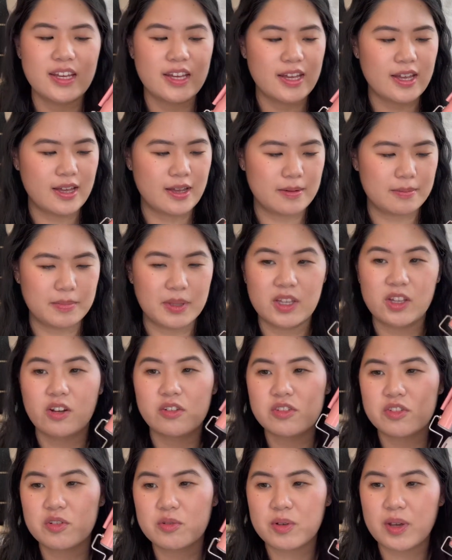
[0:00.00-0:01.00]
Um, it
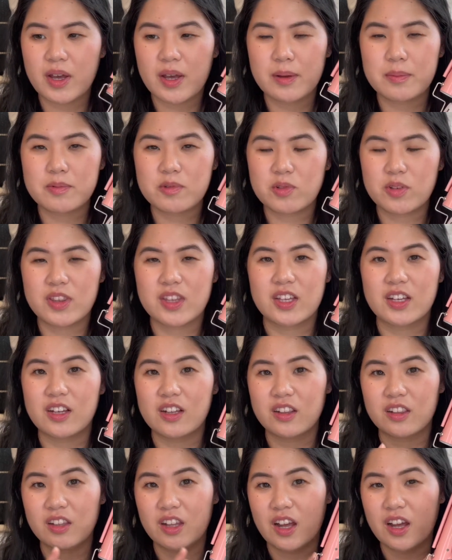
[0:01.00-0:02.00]
also comes with a
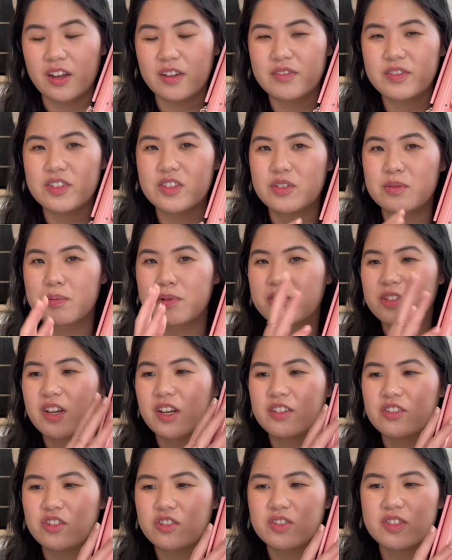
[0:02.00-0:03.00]
glove to
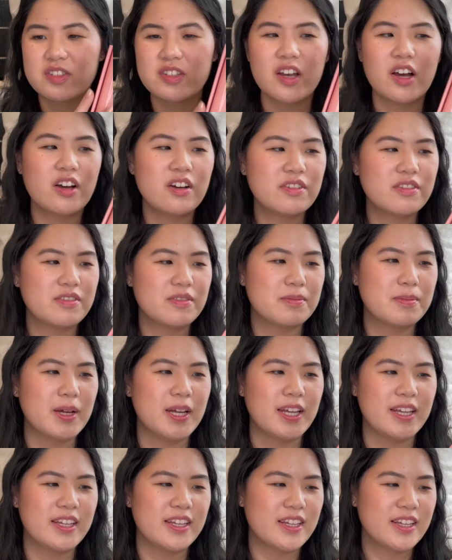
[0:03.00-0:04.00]
protect yourself,
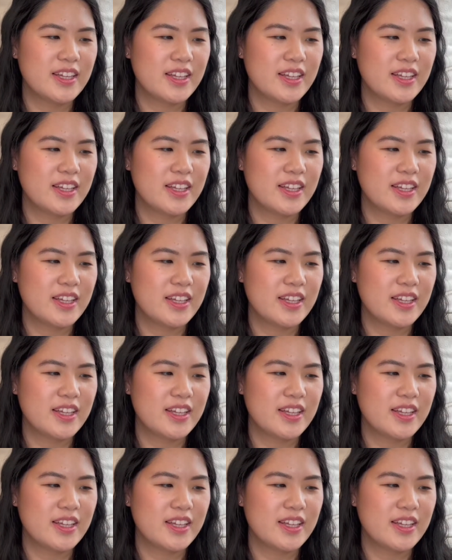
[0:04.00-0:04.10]
but